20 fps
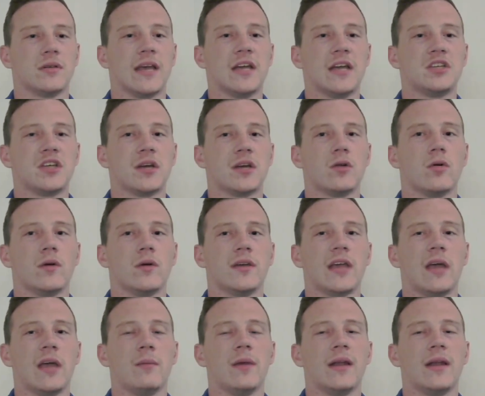KJ Cloyd
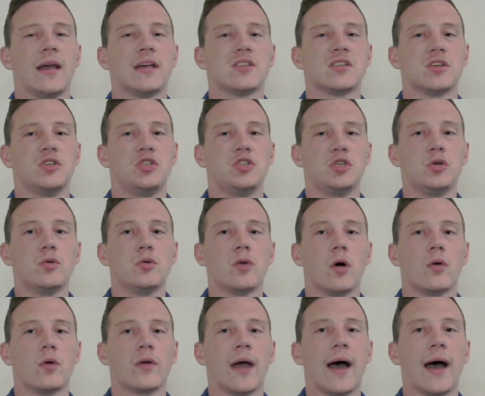came in as a
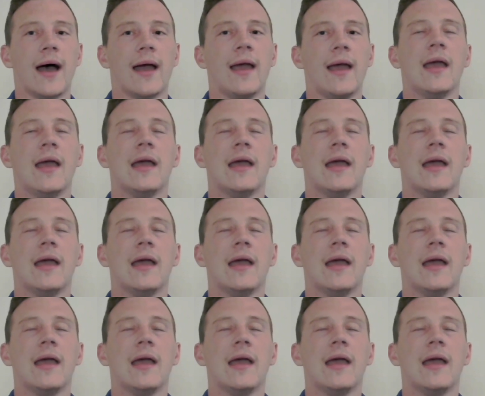Juco guy.